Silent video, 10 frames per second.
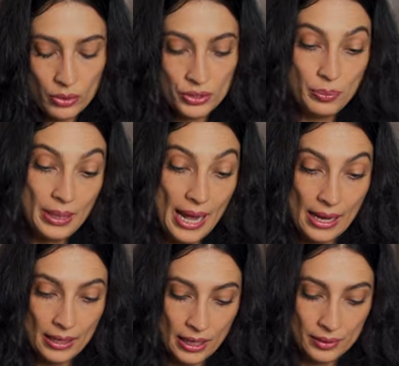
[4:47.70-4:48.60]
going to be
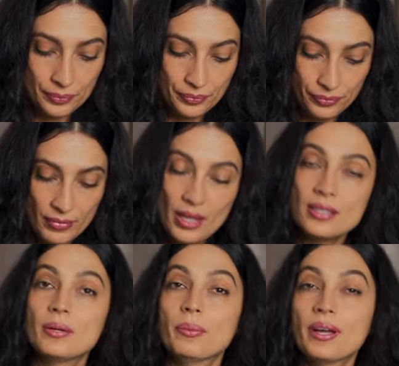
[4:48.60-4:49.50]
adding
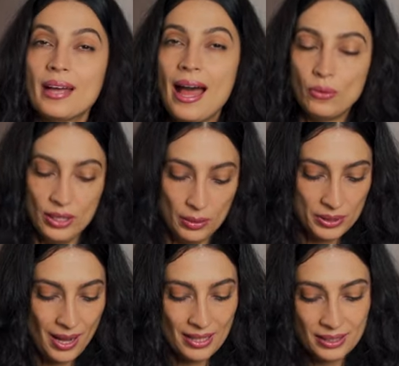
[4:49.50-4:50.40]
some cacao
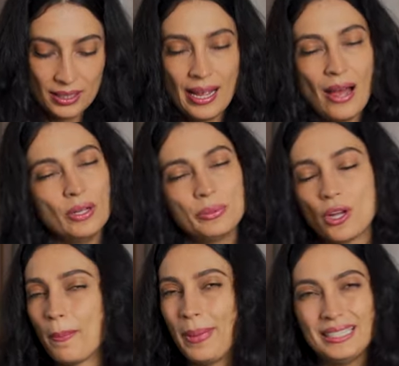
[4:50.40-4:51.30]
nibs. Guys, cacao nibs
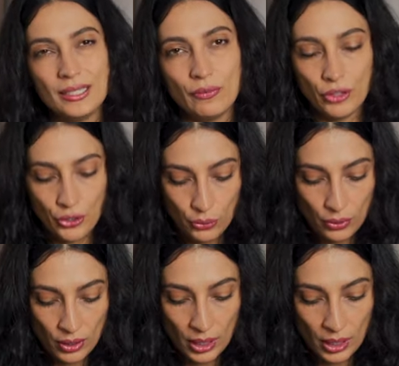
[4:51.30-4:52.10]
are amazing for you.